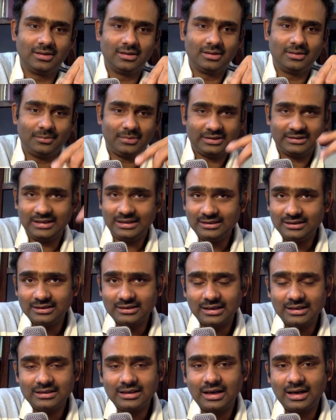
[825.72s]
but then the
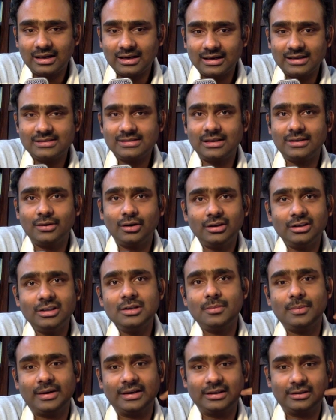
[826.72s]
delta ri's are not
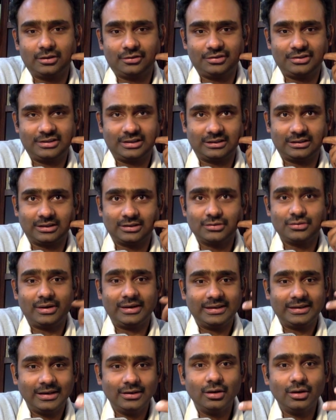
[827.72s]
independent of each other, so I
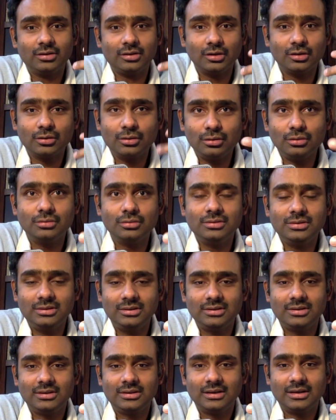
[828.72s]
cannot conclude
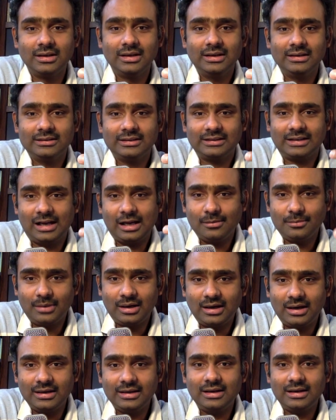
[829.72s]
that
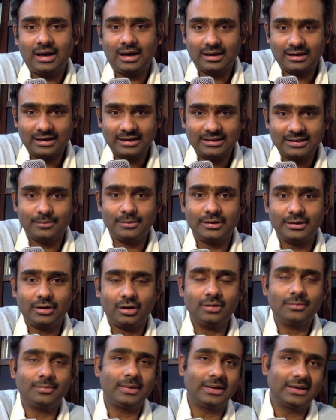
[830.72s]
mi ri double
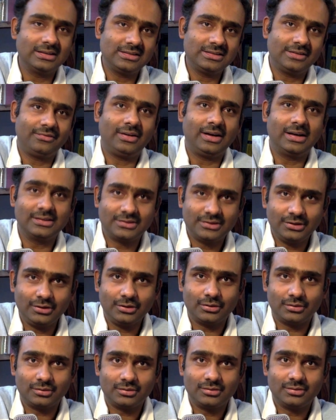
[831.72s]
dot minus fi is
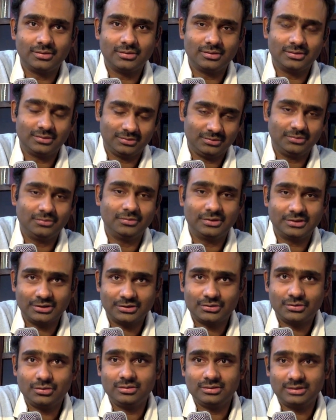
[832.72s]
0, which is
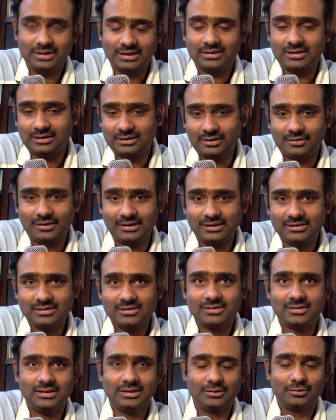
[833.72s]
good that otherwise
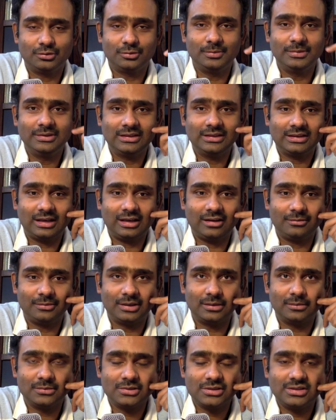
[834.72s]
it would mean that I have made a
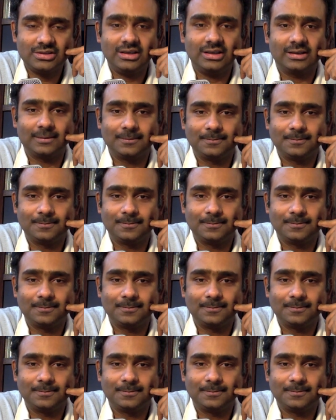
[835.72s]
mistake.